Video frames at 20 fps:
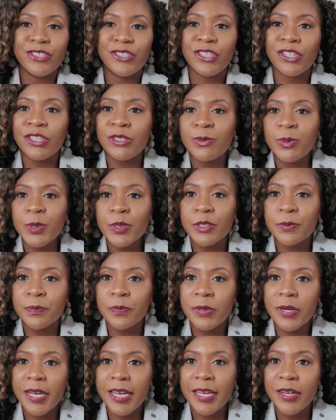germs will
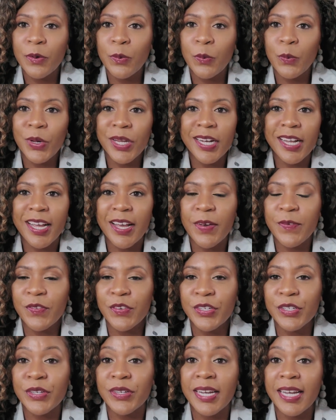spread whenever
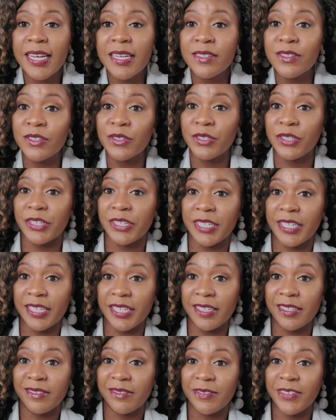your hands are dirty,
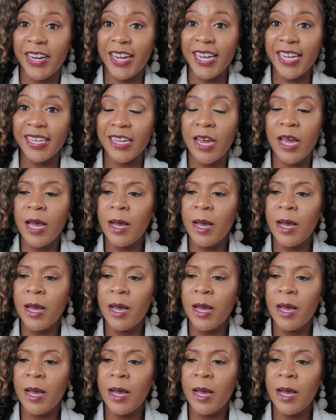right?